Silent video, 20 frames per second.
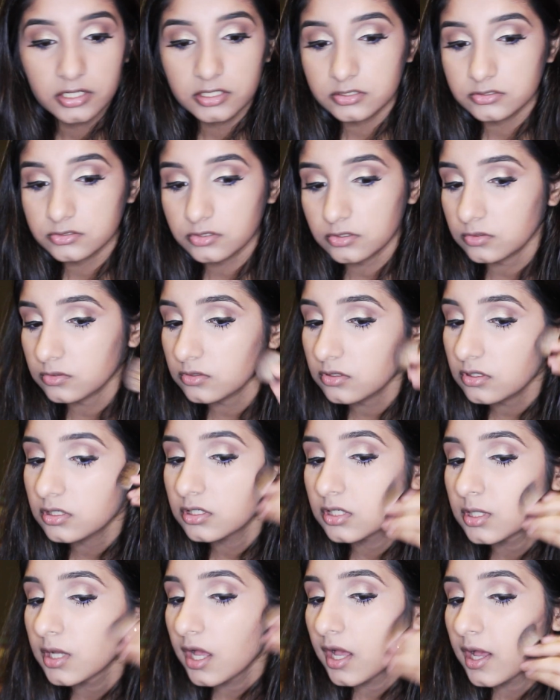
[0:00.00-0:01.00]
so
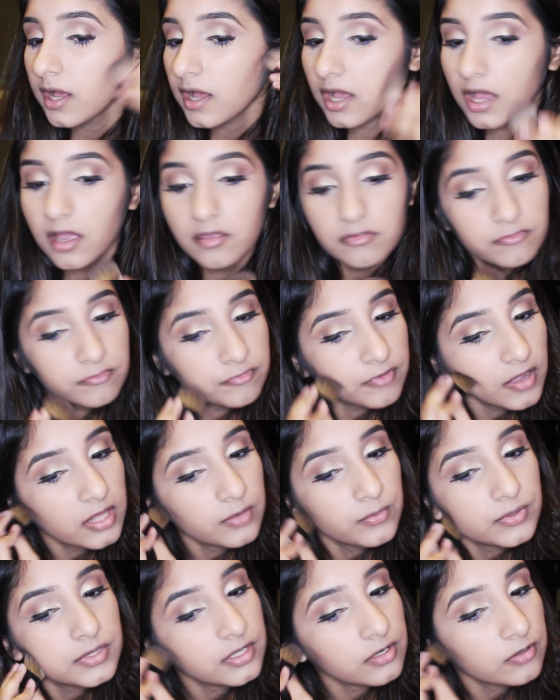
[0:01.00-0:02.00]
I'm
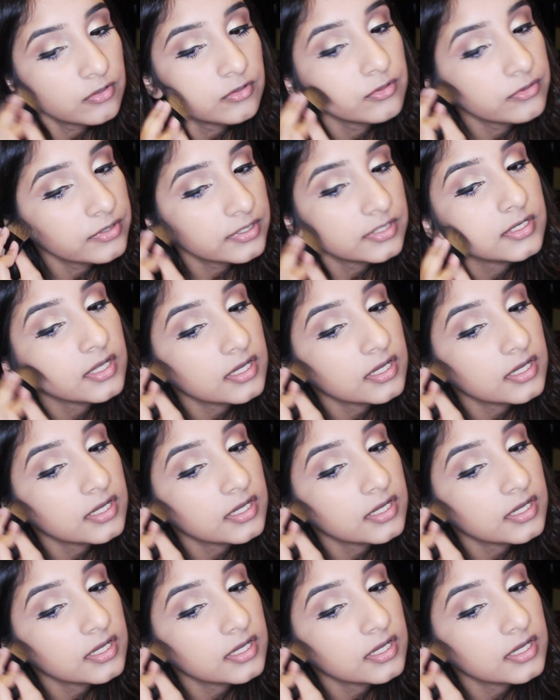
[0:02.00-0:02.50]
fine with it, although it